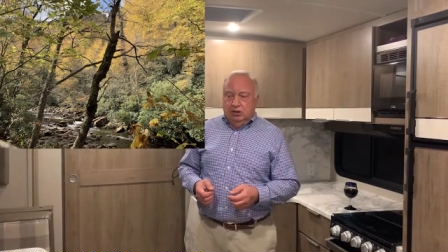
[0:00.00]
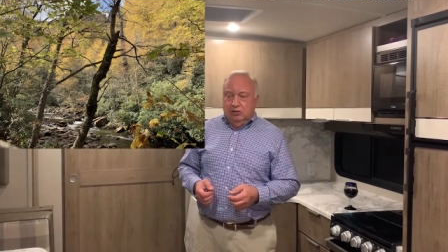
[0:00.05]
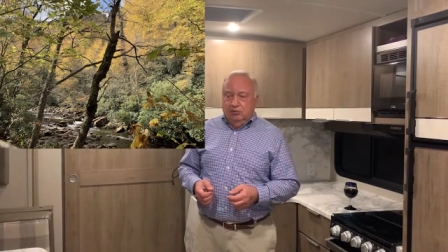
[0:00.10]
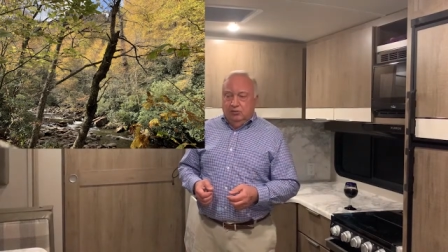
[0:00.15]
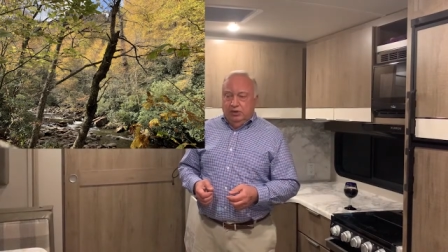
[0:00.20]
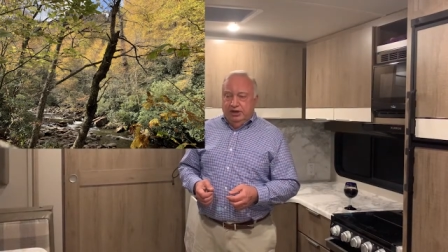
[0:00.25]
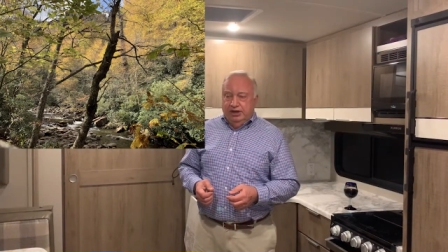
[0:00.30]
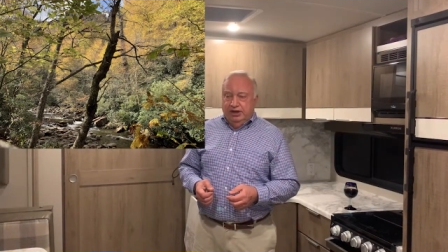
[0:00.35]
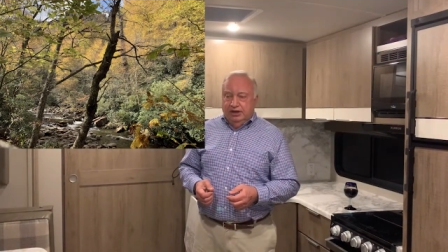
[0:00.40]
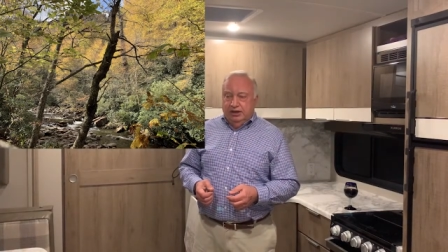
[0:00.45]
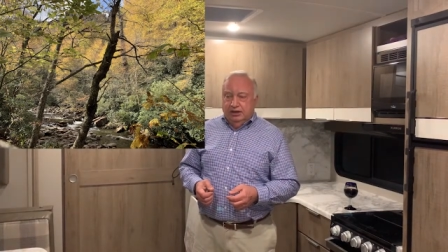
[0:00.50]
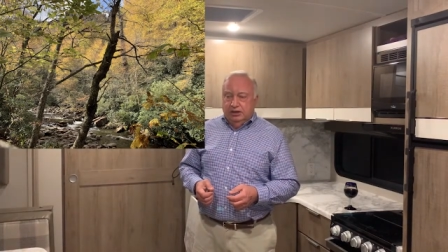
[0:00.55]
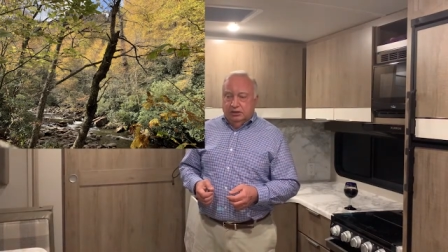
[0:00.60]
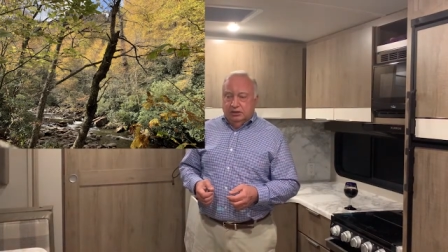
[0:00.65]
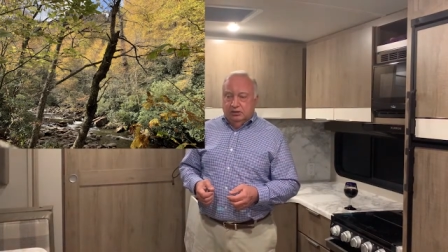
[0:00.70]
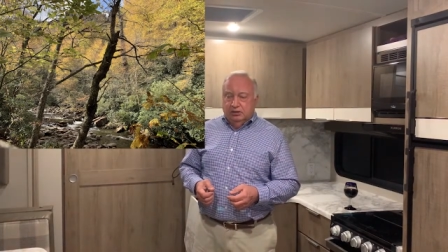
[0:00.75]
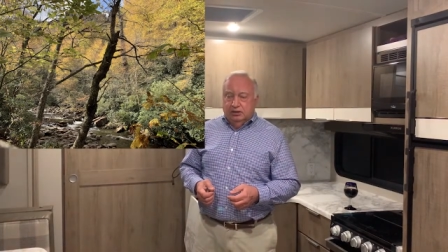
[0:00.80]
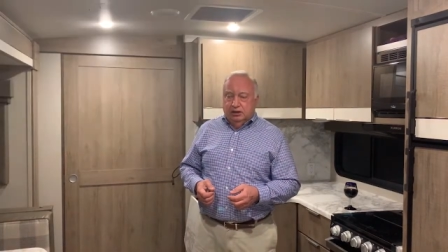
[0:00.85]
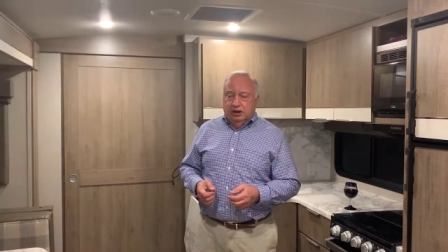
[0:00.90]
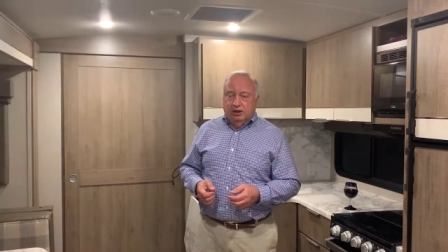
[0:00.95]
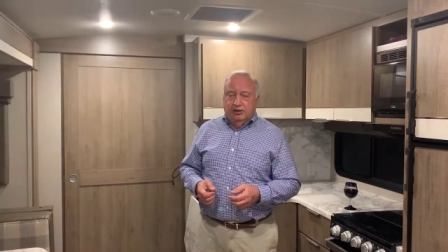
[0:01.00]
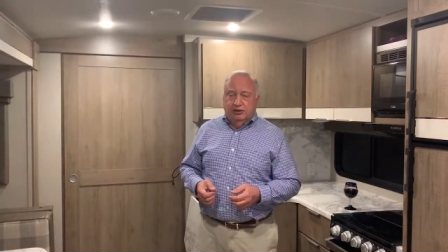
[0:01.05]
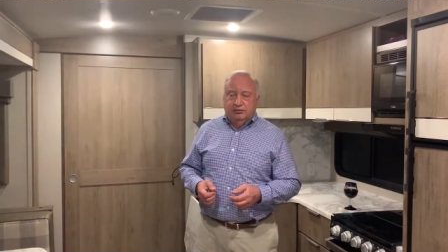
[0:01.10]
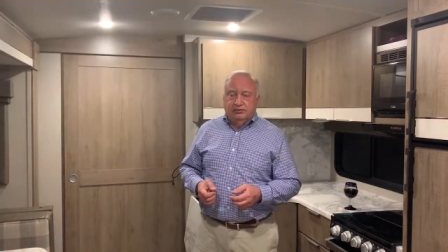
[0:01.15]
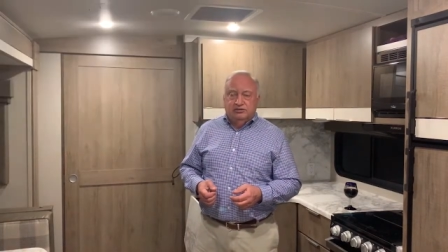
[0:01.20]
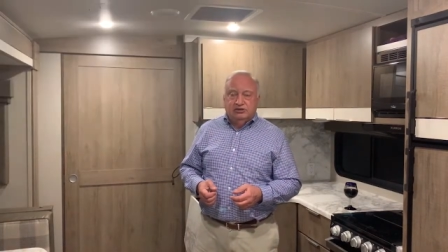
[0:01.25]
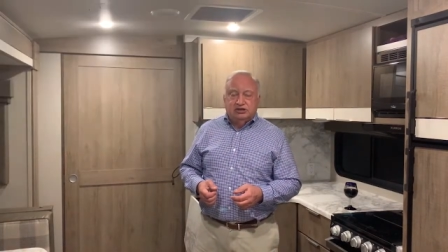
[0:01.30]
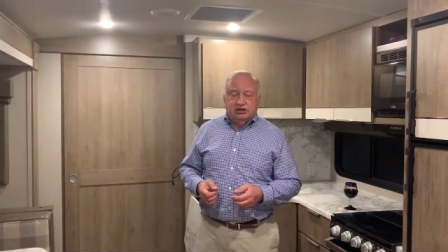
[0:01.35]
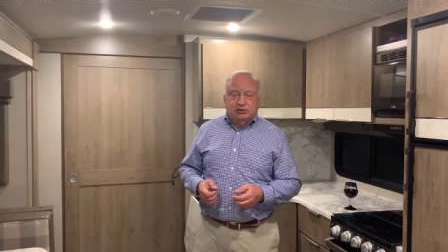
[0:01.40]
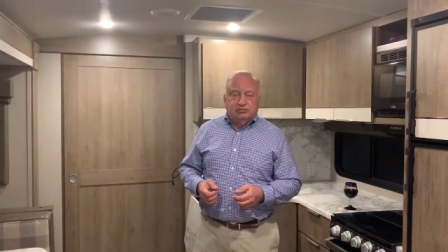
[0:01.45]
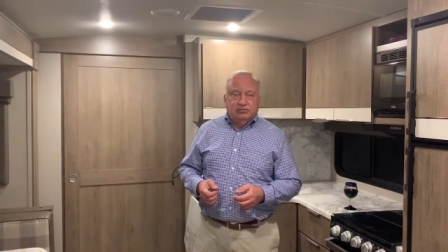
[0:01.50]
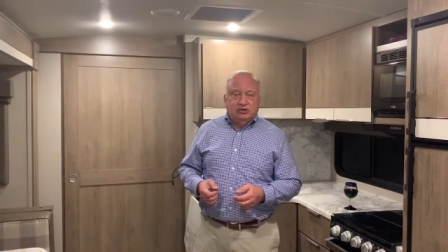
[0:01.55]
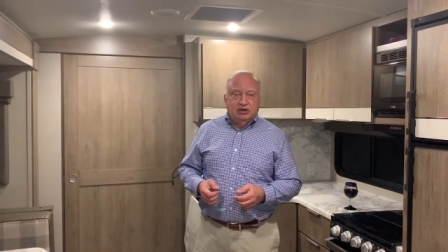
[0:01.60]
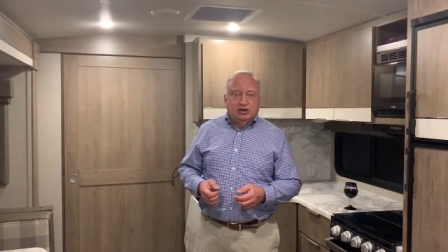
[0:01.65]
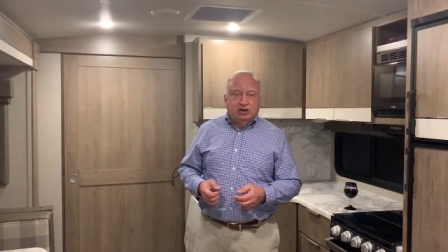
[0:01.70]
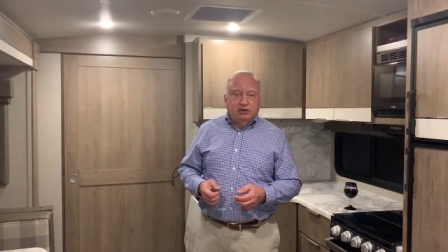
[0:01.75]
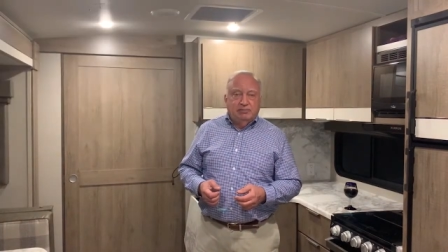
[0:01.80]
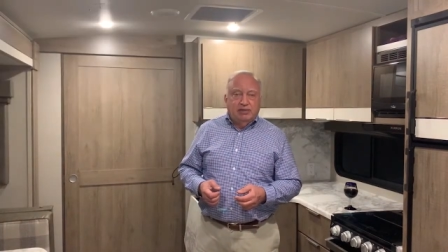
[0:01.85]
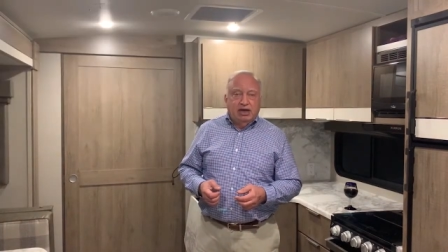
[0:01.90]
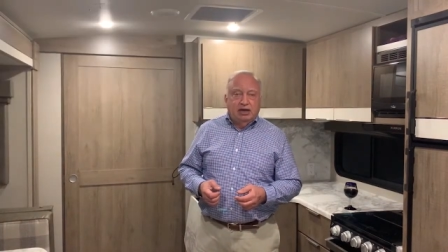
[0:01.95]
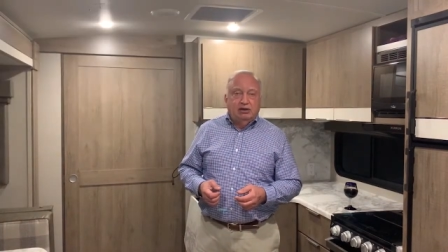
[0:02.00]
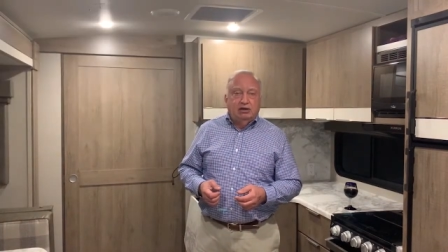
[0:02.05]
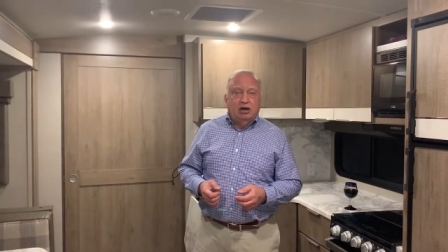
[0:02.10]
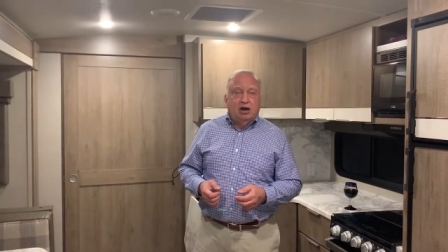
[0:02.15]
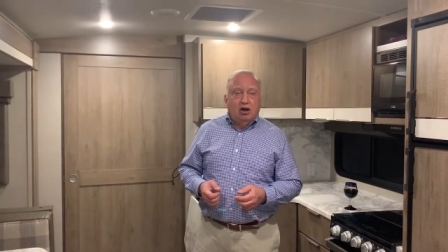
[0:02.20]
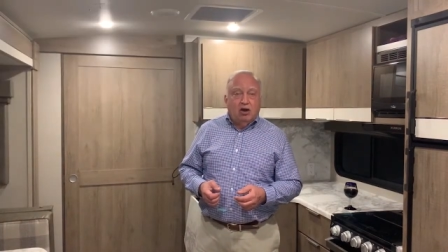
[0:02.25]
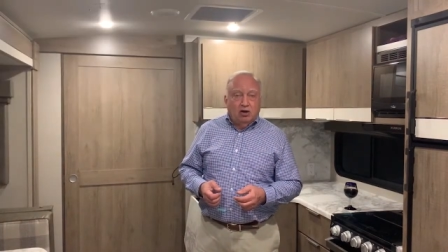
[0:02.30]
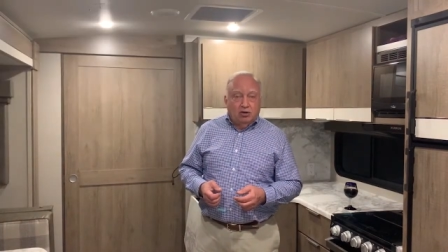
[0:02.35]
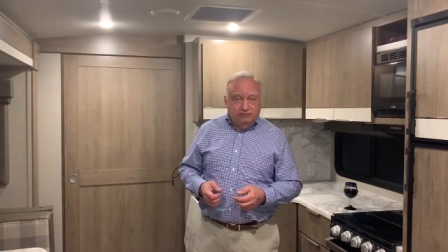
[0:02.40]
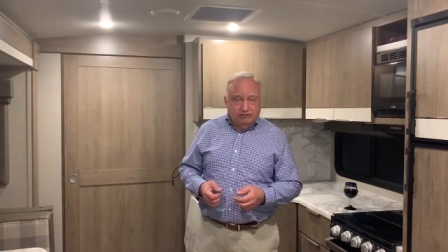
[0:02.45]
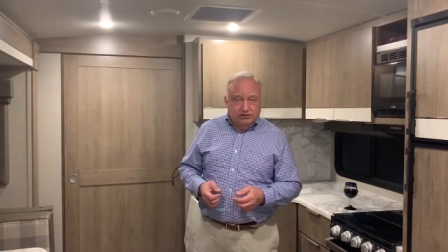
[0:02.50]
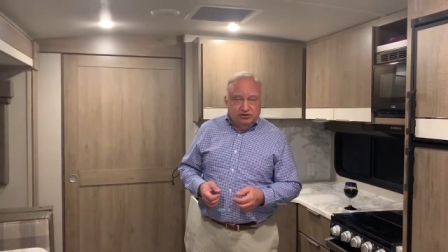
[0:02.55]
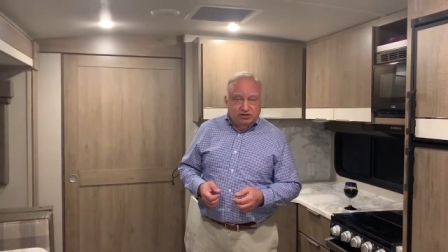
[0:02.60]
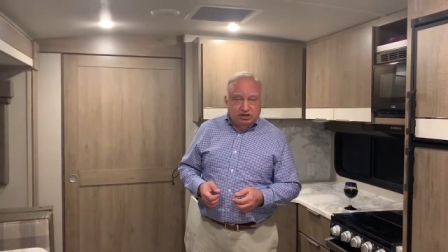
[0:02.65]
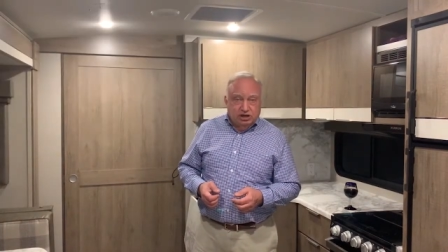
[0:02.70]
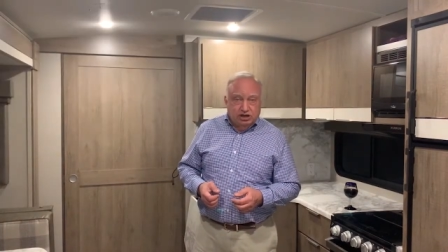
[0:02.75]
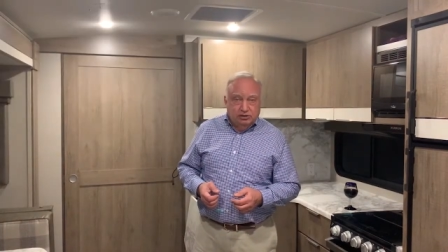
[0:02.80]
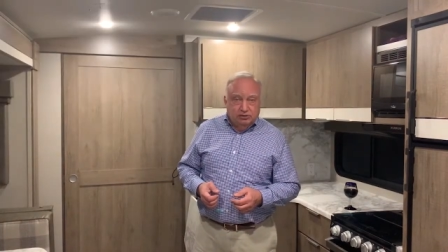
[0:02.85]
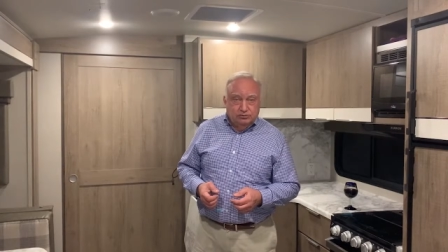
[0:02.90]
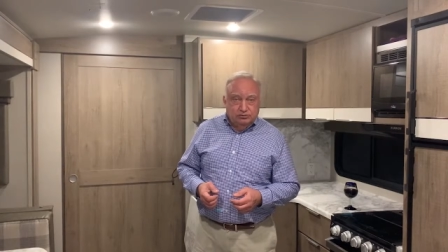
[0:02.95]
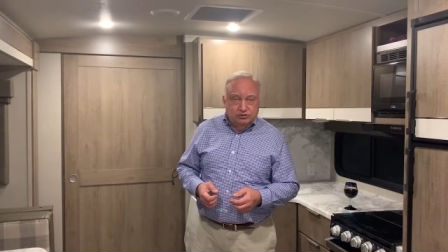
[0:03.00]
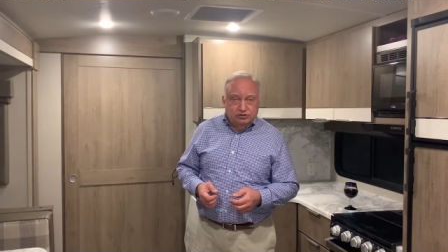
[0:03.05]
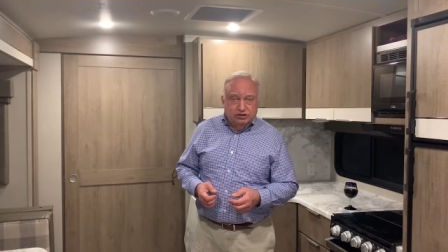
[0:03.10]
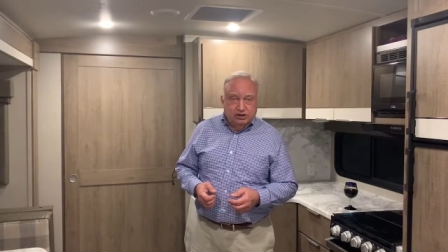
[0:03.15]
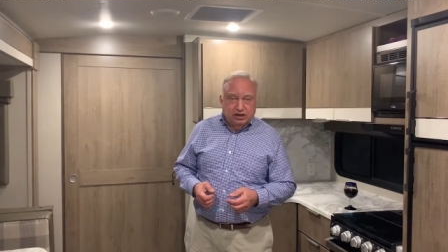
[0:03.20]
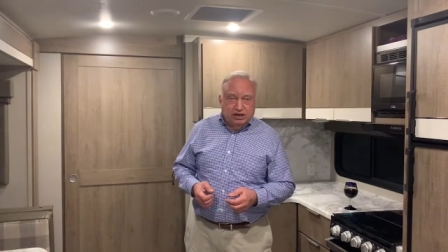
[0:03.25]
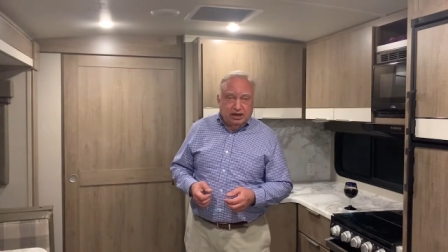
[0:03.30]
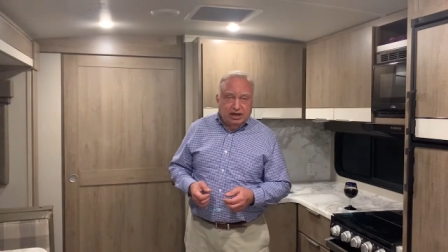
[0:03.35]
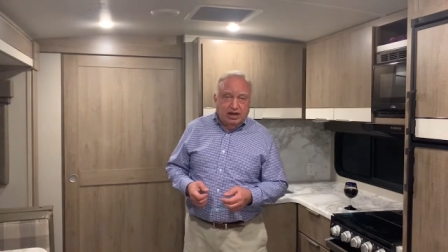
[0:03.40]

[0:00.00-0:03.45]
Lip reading: We learned something about harvest toast,